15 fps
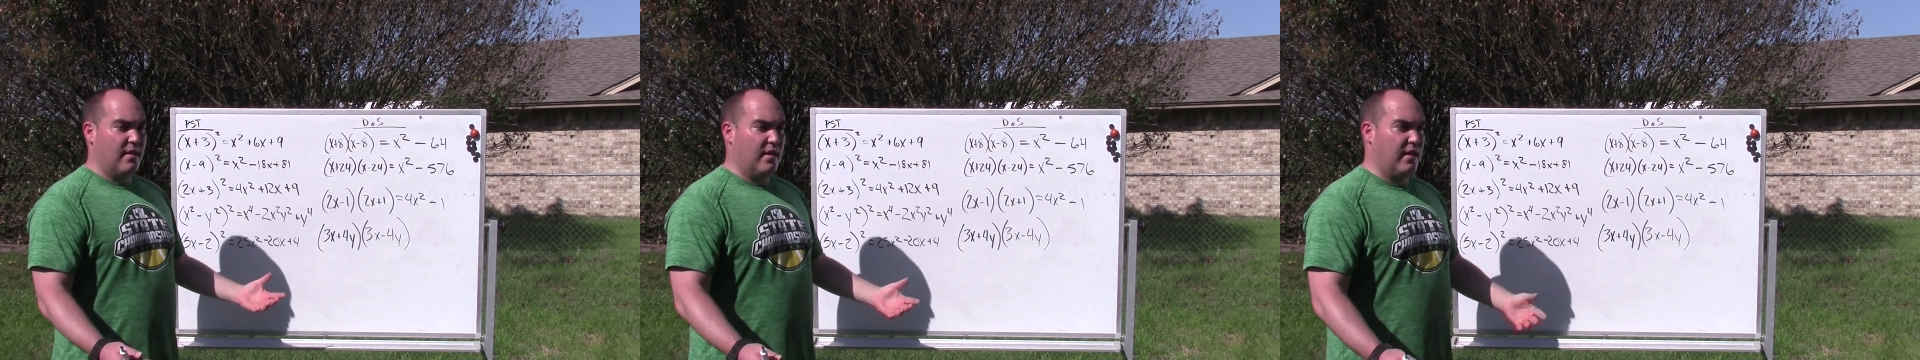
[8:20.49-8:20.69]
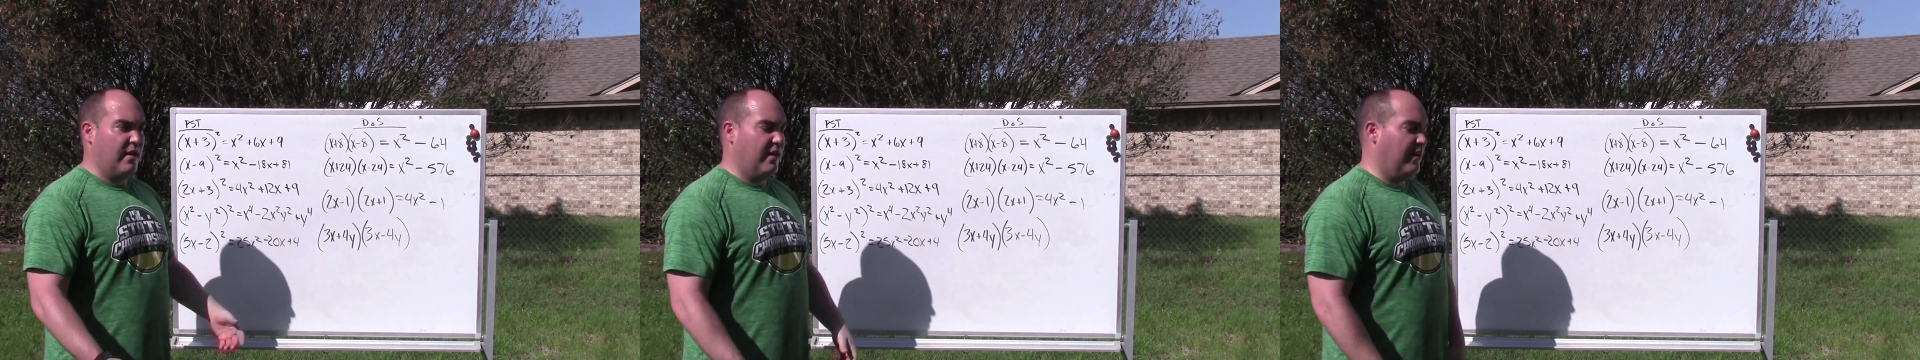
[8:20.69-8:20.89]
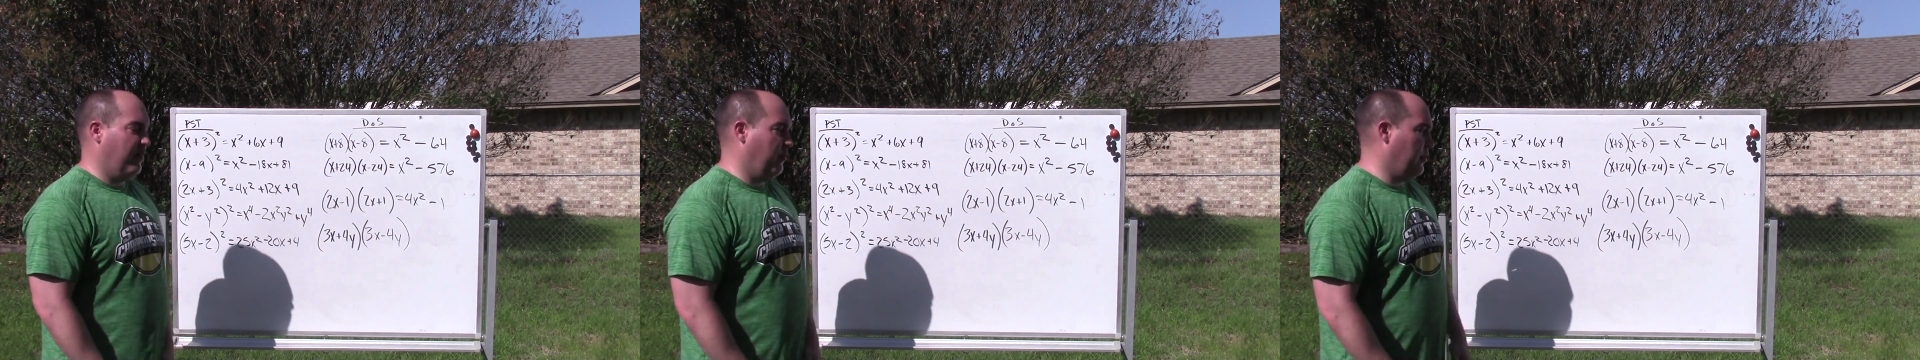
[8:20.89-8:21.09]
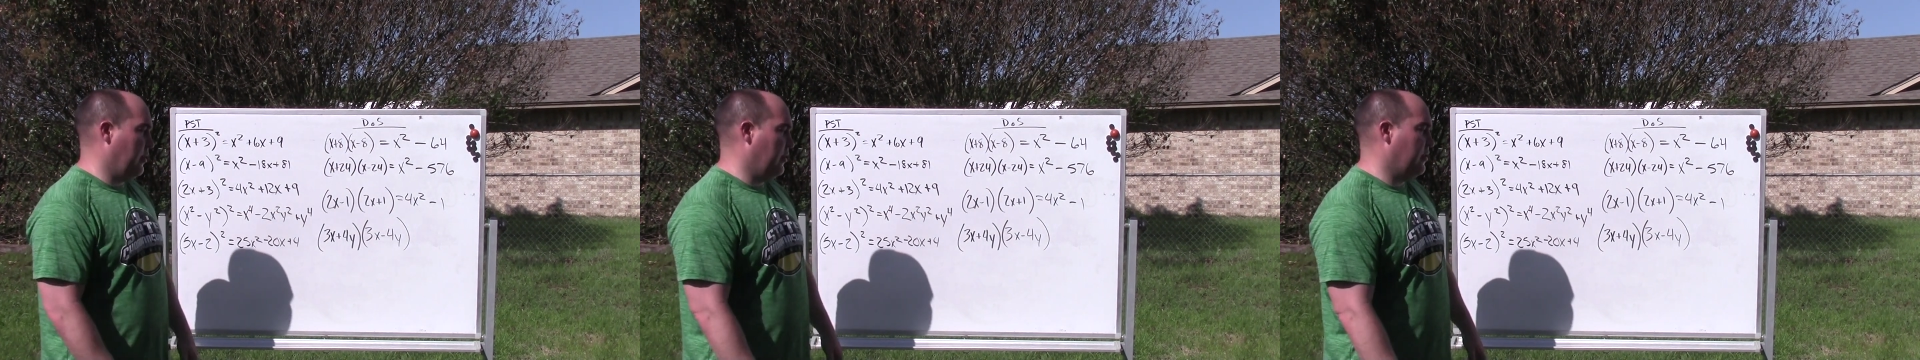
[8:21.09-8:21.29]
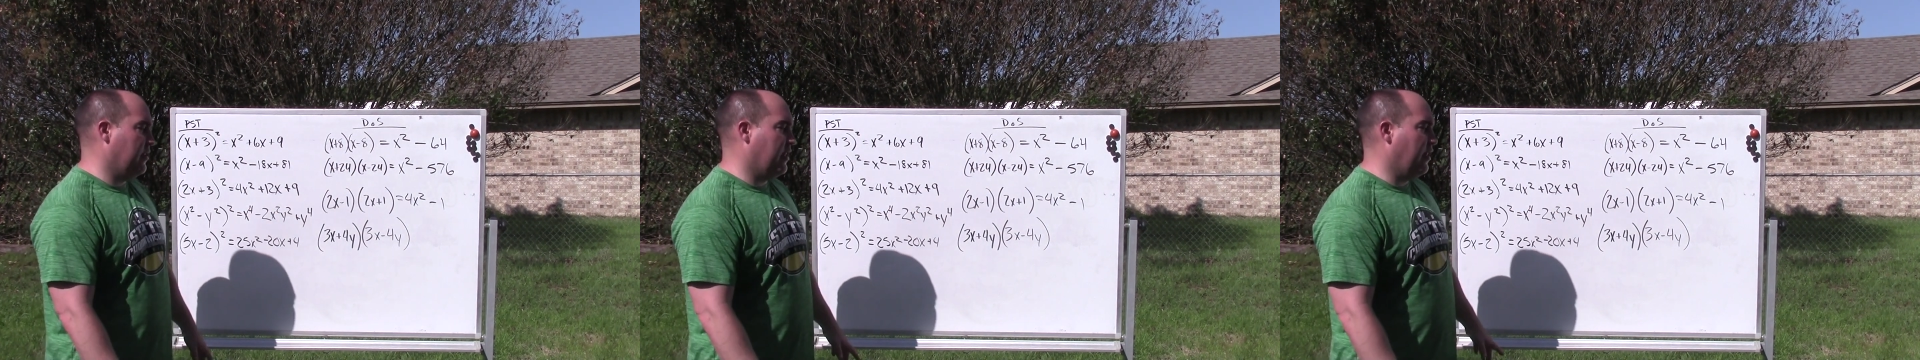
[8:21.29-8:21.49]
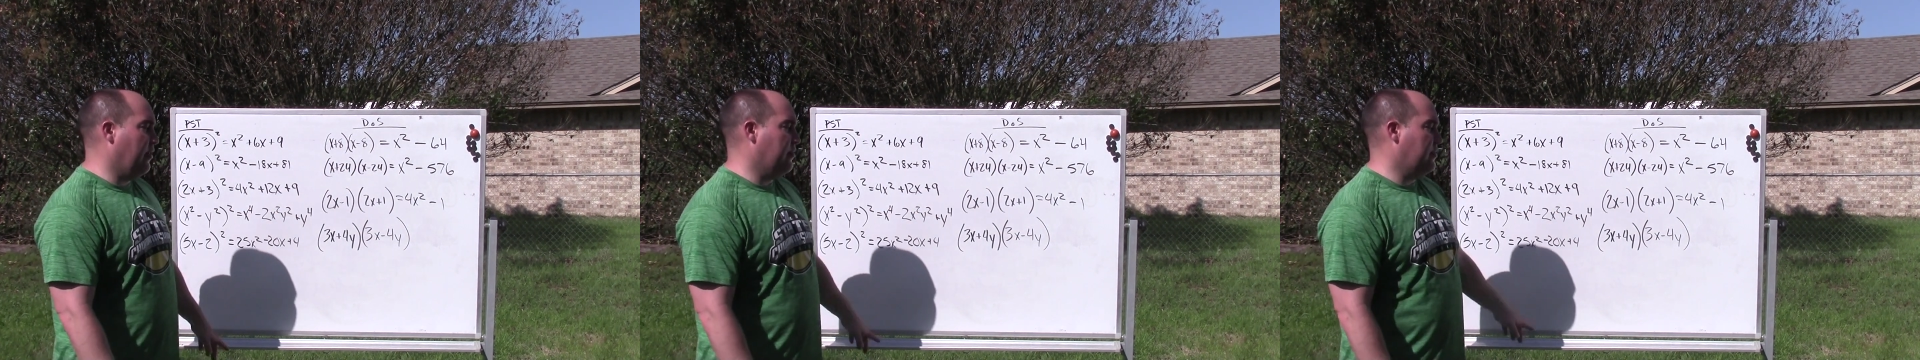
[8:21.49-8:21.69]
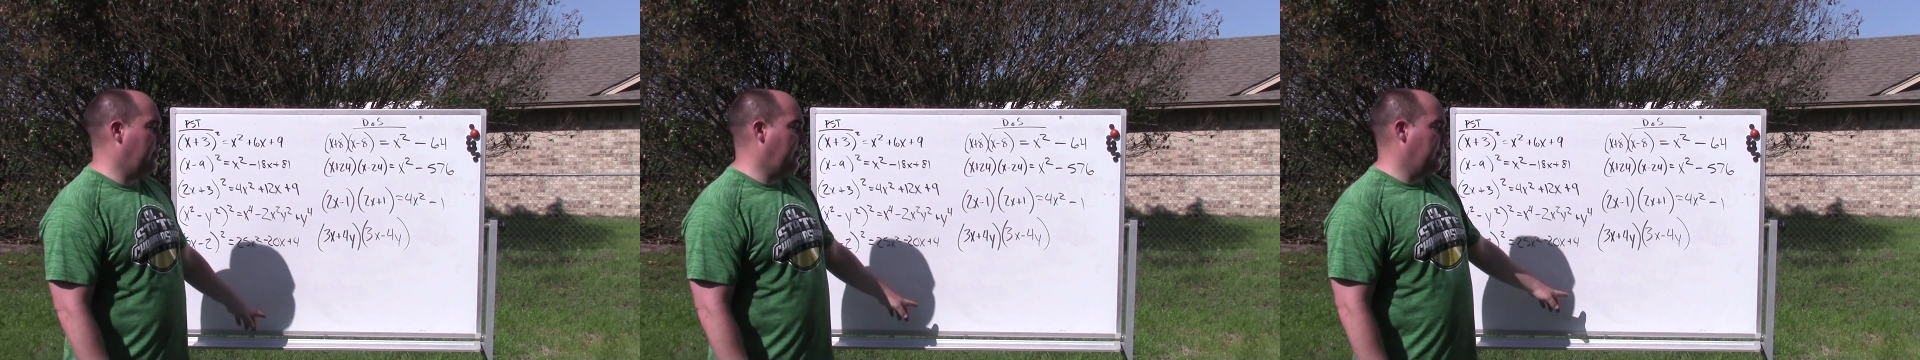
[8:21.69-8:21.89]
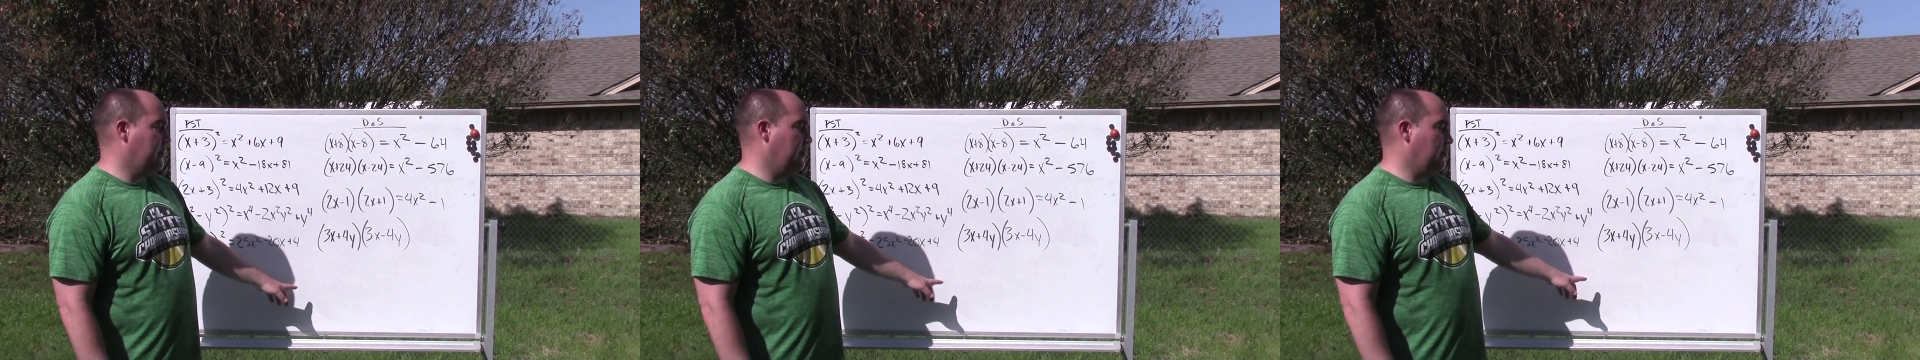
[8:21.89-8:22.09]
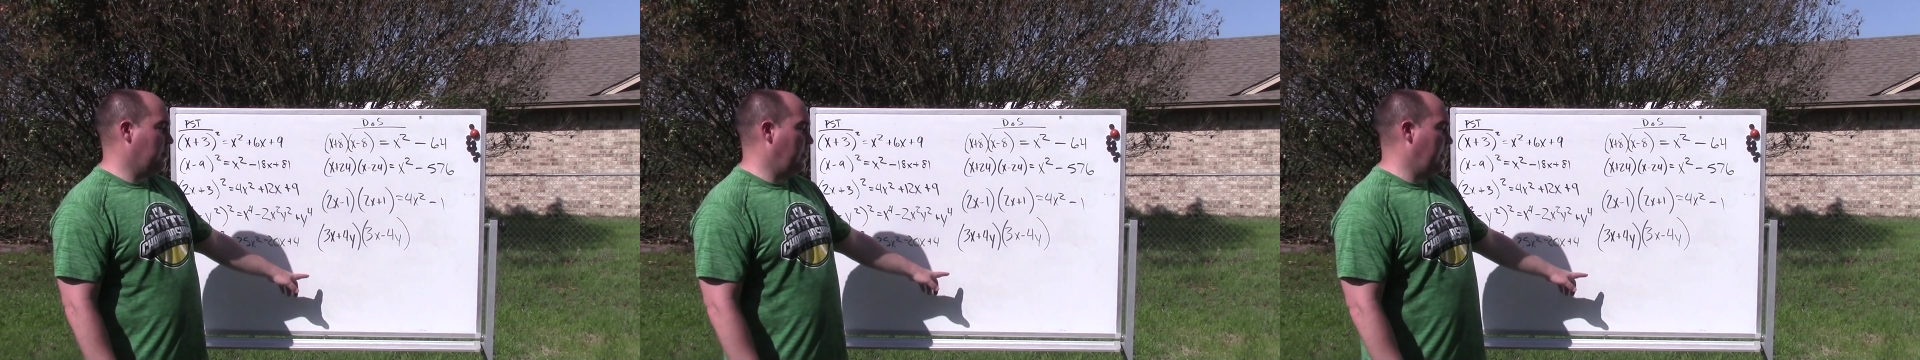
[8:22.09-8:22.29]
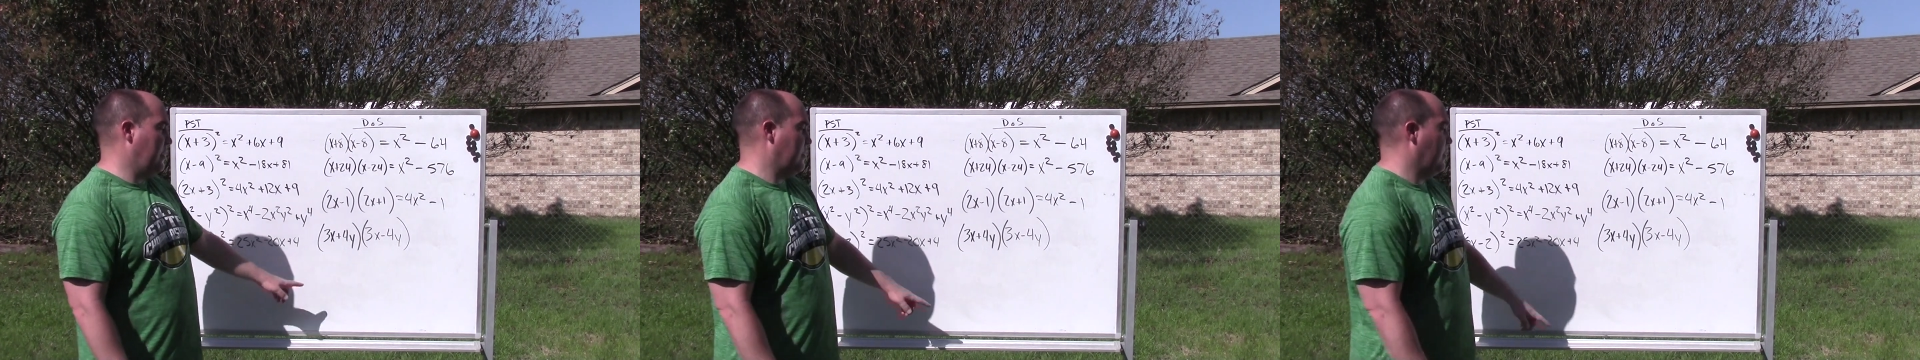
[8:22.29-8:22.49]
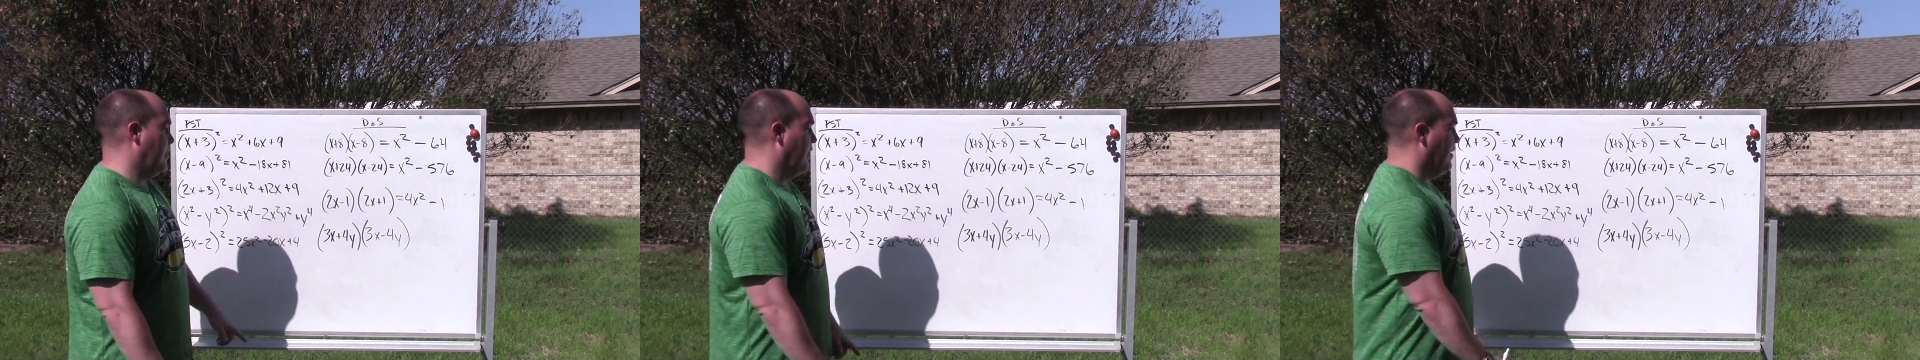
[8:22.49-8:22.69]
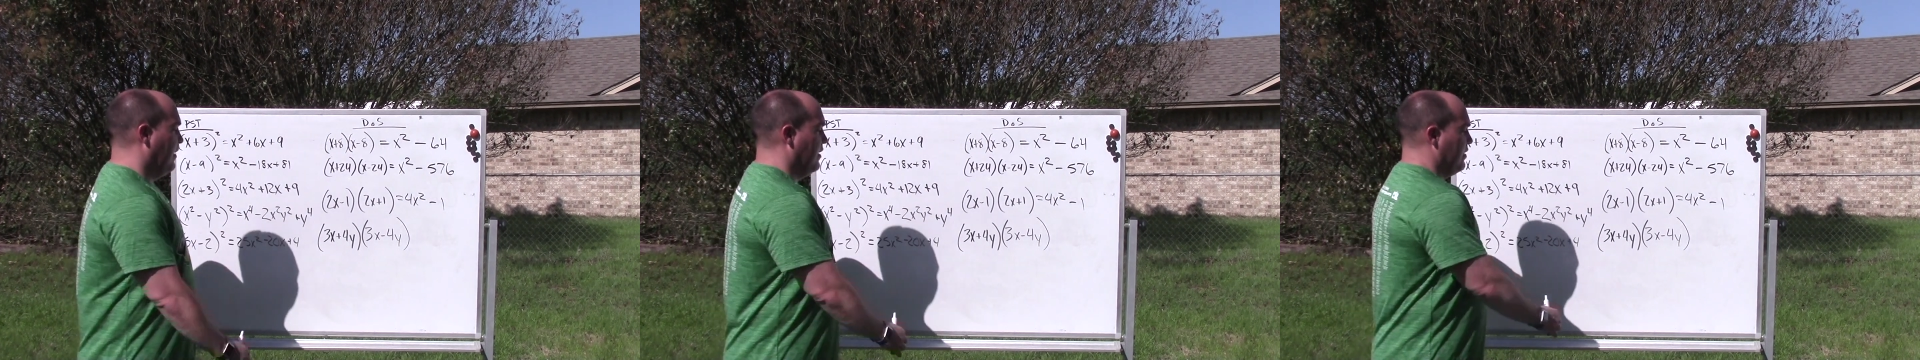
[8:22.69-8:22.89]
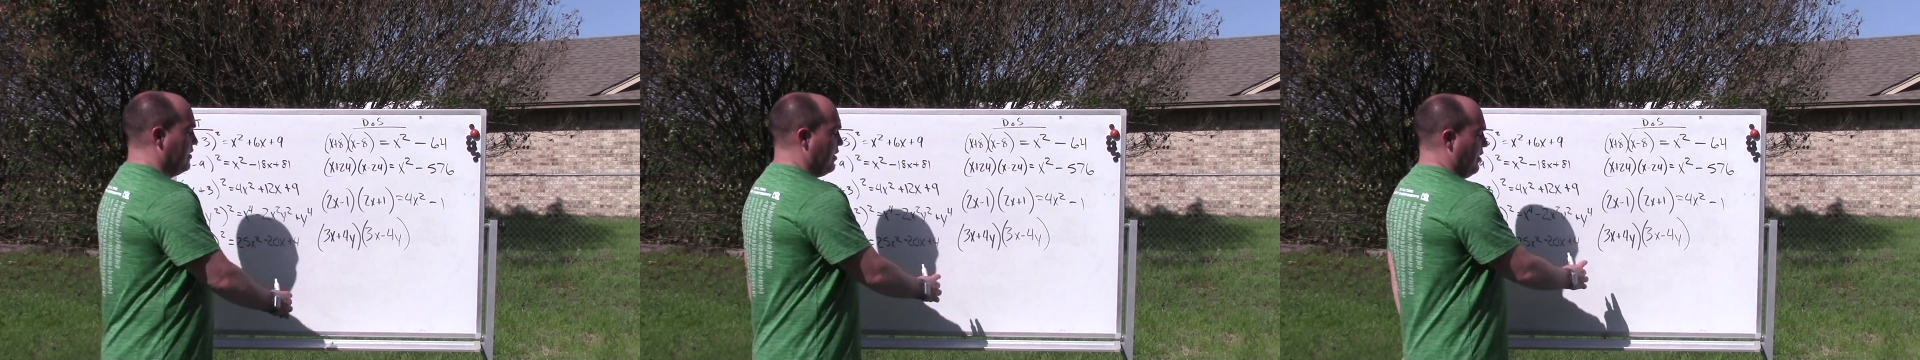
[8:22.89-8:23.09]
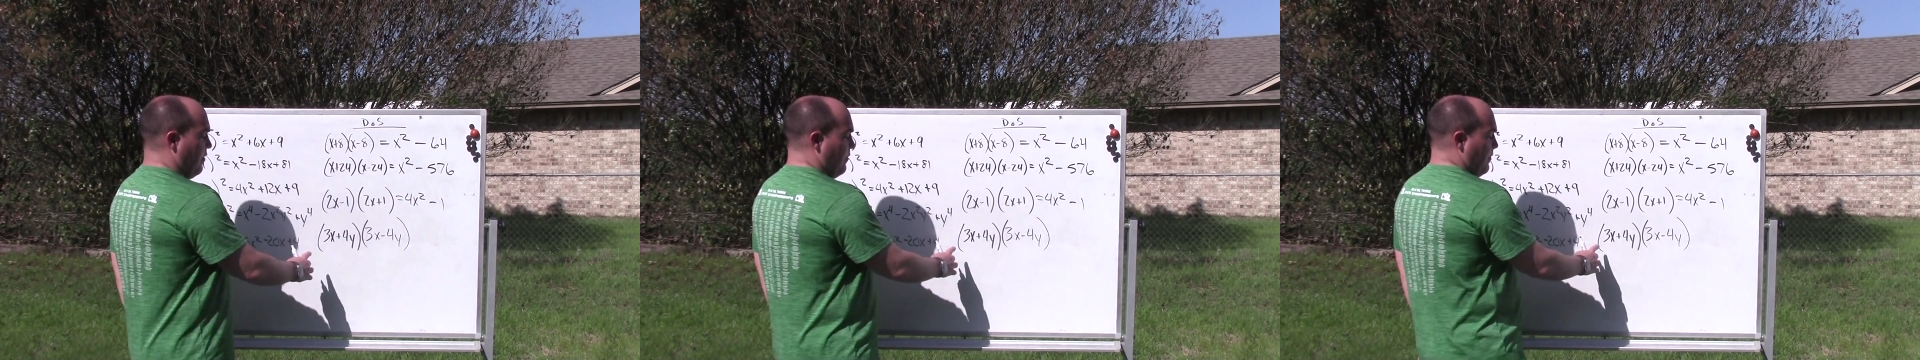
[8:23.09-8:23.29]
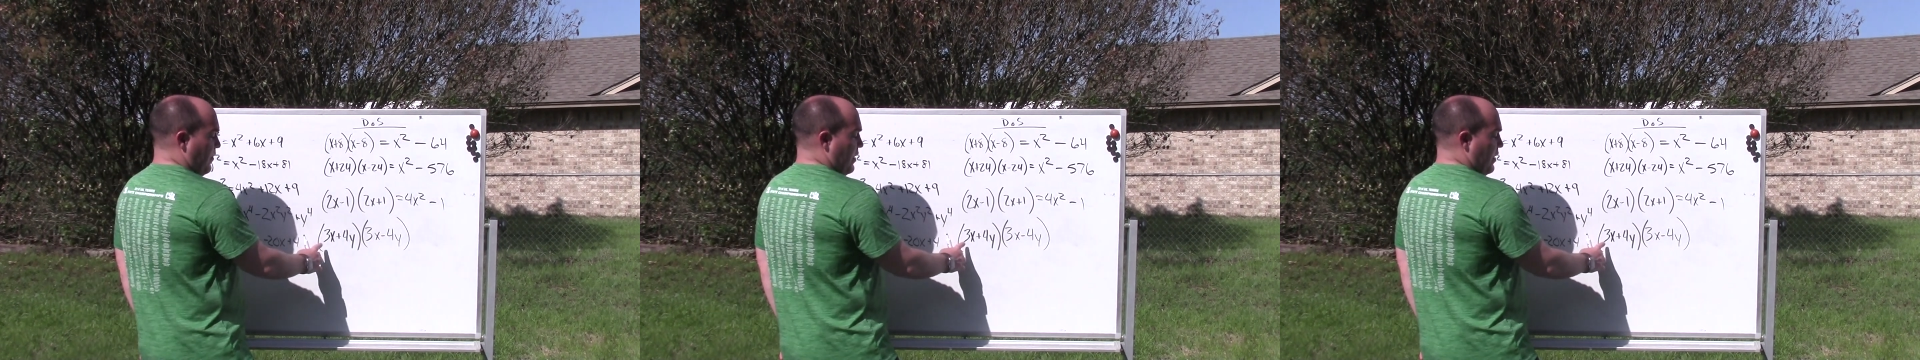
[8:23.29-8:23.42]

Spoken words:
we're good to go, difference of squares. So,